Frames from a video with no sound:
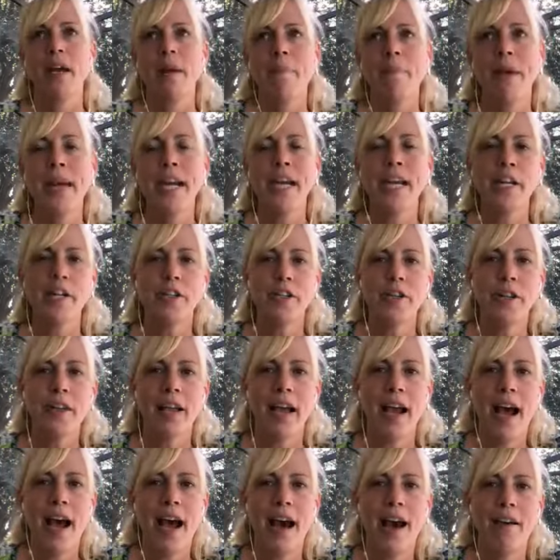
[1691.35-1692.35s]
Making sure
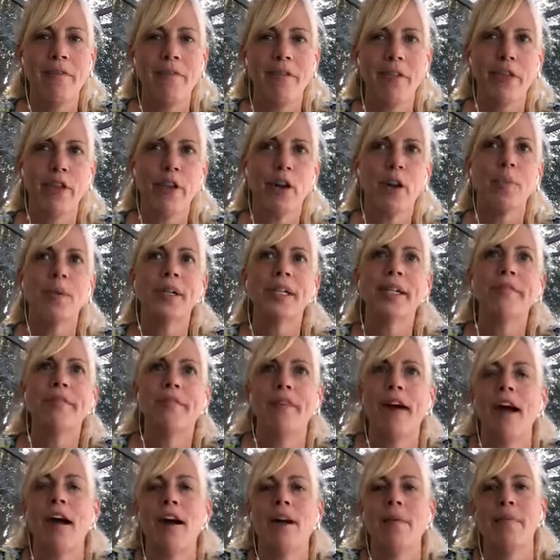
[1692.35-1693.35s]
they have thermal
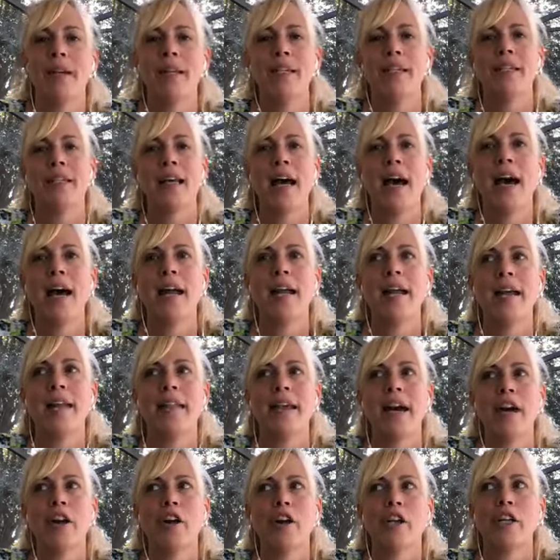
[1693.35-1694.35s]
environments that
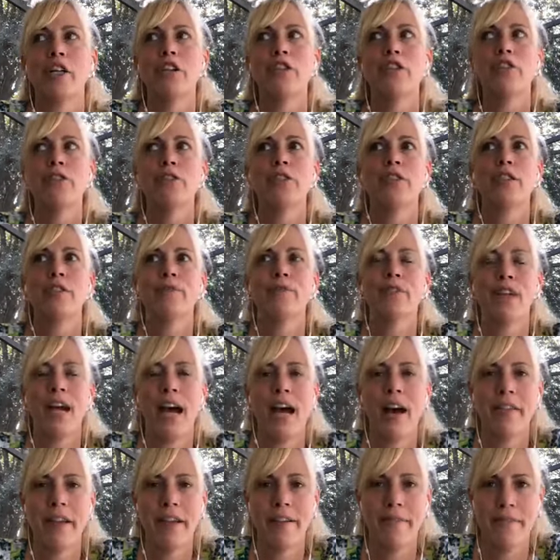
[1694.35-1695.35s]
are conducive to
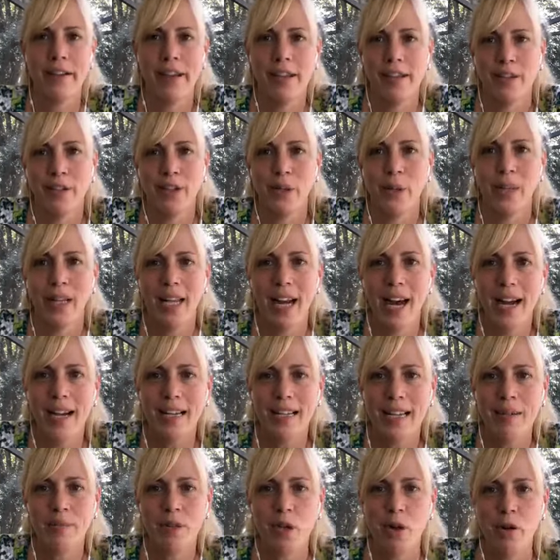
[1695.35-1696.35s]
how they feel. So a lot of
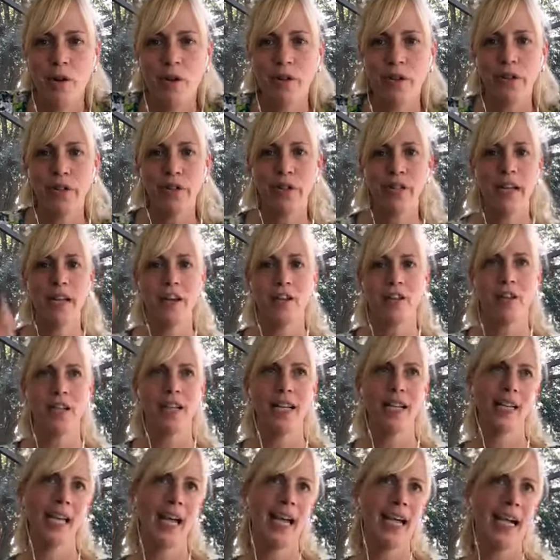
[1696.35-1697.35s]
times owners will say, do
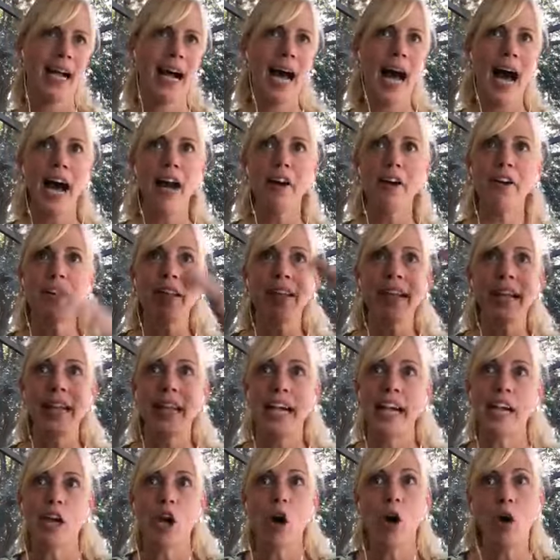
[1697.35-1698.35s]
they like hot or do they
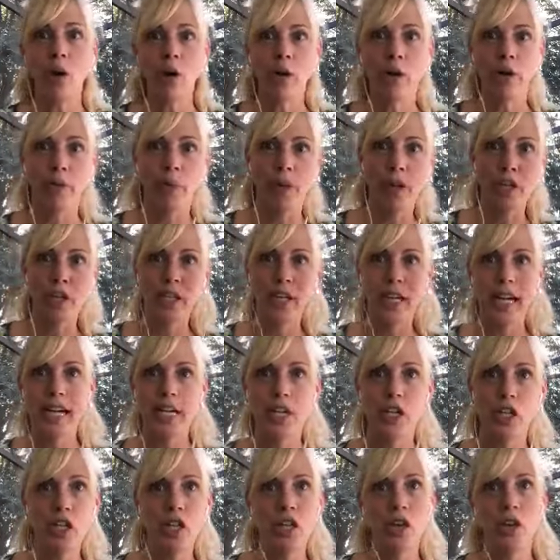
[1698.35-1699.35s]
like cold? What should I
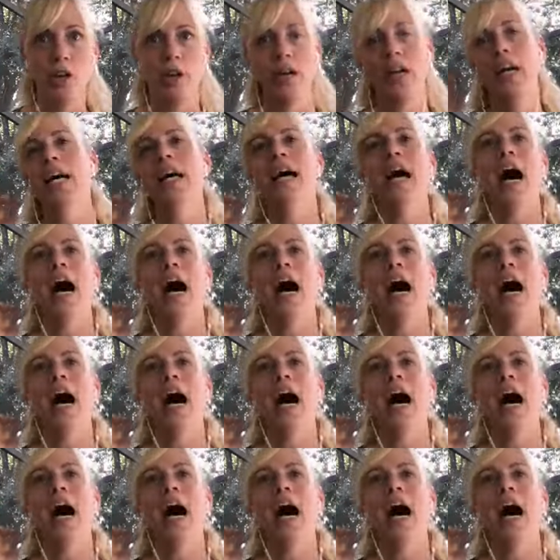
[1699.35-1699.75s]
do?